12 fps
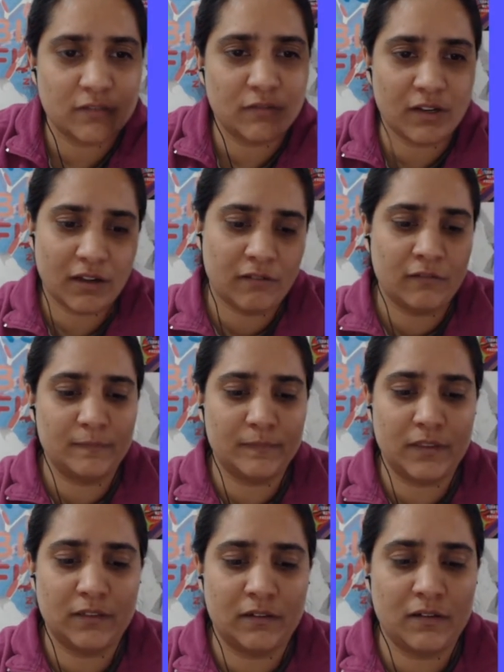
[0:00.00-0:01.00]
So now
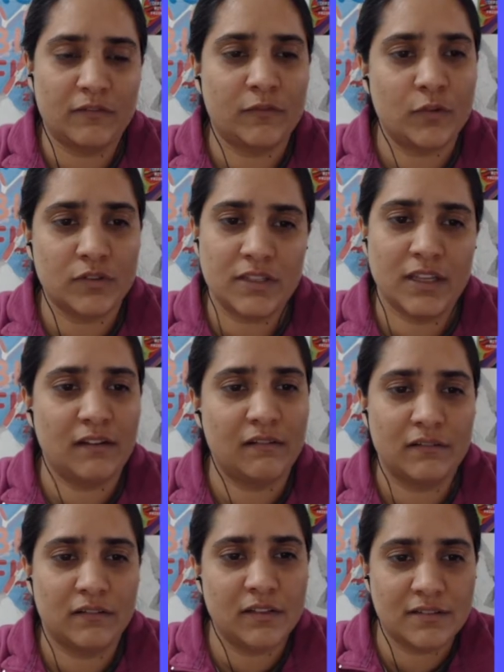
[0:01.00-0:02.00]
here, of course, then
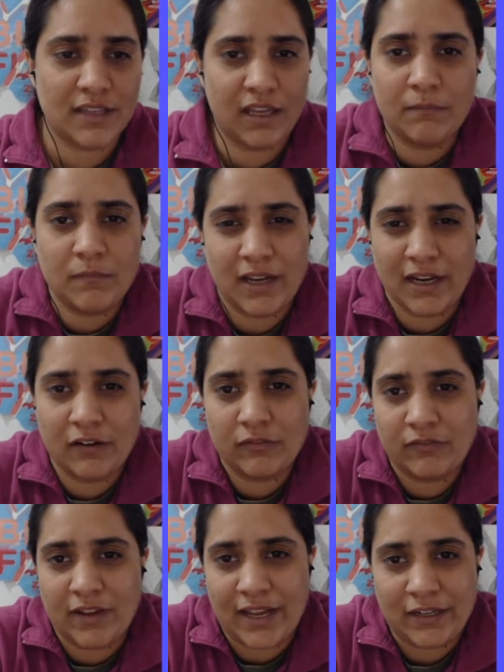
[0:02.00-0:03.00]
the same kind of
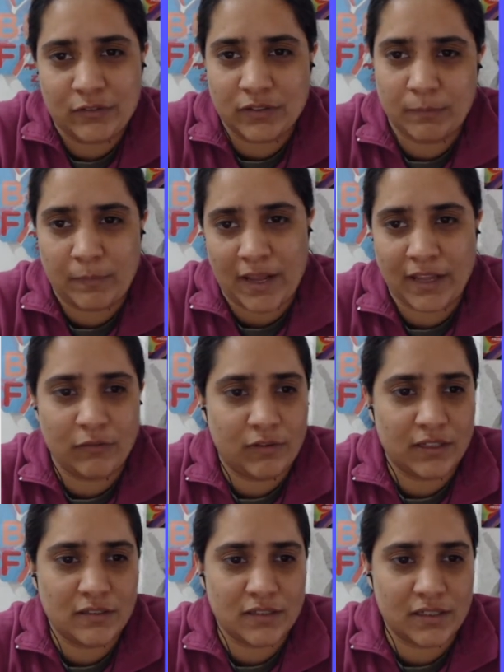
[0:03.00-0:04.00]
values apply. You
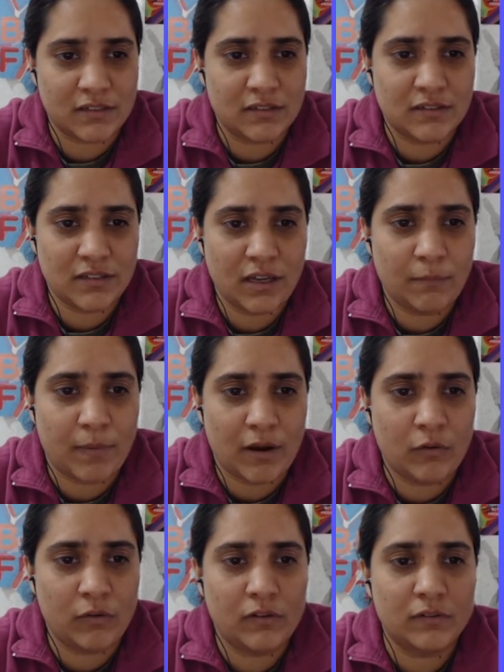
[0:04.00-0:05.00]
can change the shape out.